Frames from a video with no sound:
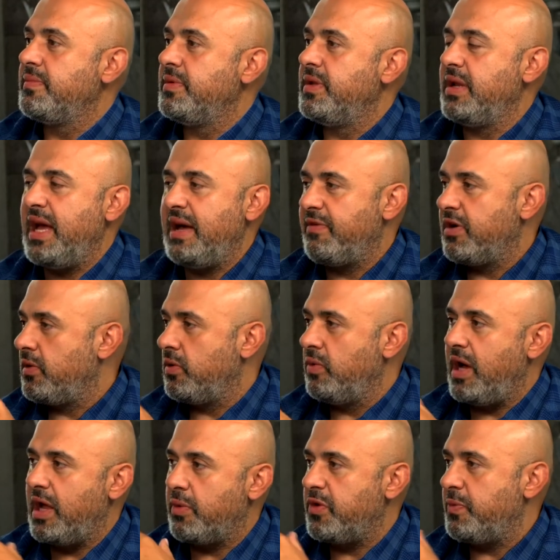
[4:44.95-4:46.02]
didn't have a clue
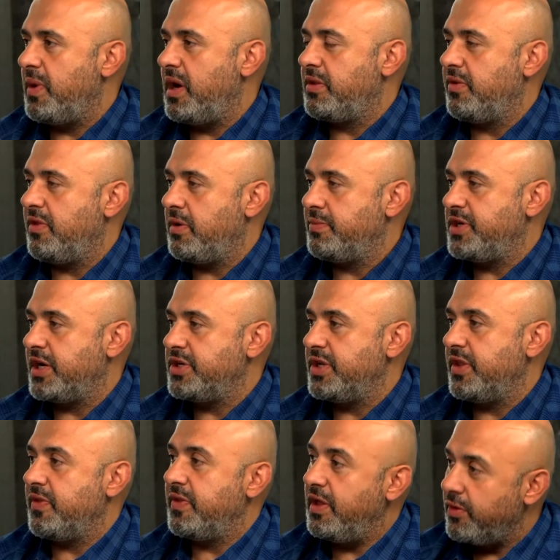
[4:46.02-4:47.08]
how to respond to their
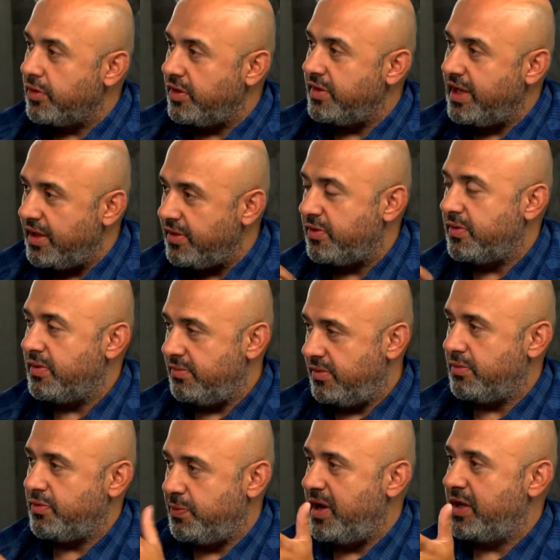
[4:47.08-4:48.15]
objections, neither could they
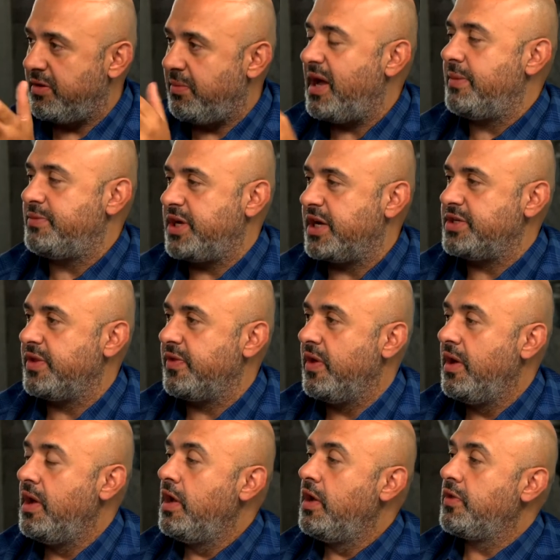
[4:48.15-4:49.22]
respond to my objections.
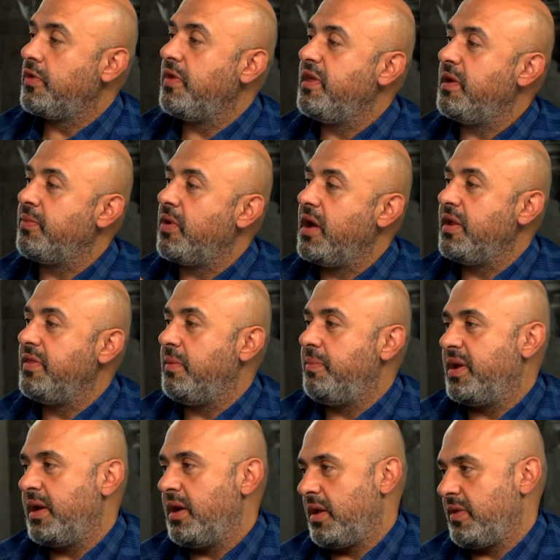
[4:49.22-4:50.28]
So they brought in the
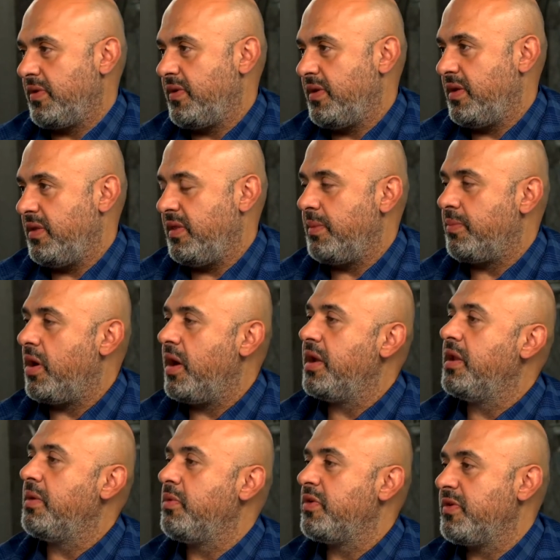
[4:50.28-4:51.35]
big guns. They brought
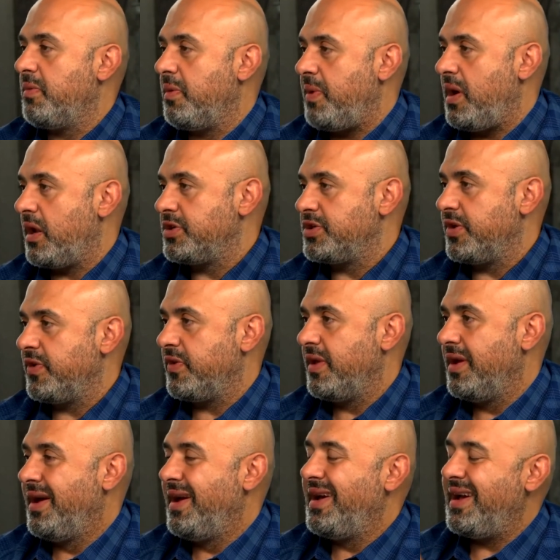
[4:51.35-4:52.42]
in a Muslim apologist,
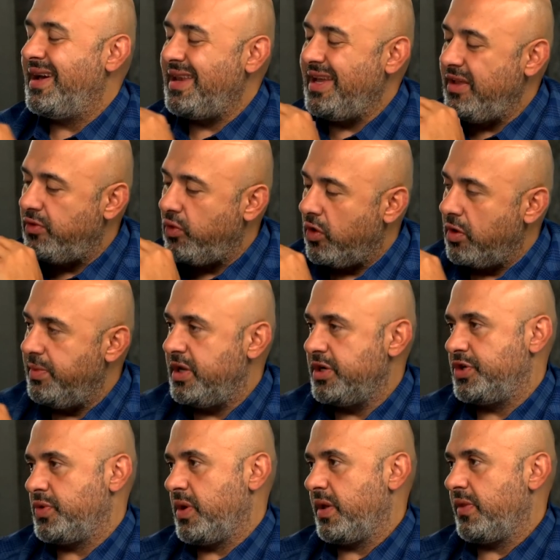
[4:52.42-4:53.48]
and he tore me to
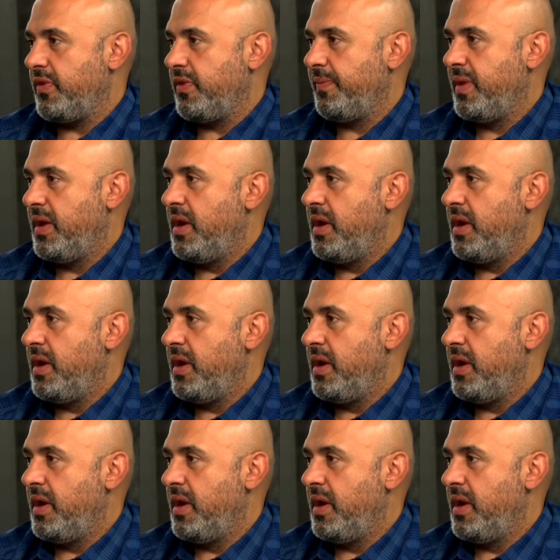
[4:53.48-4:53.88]
shreds.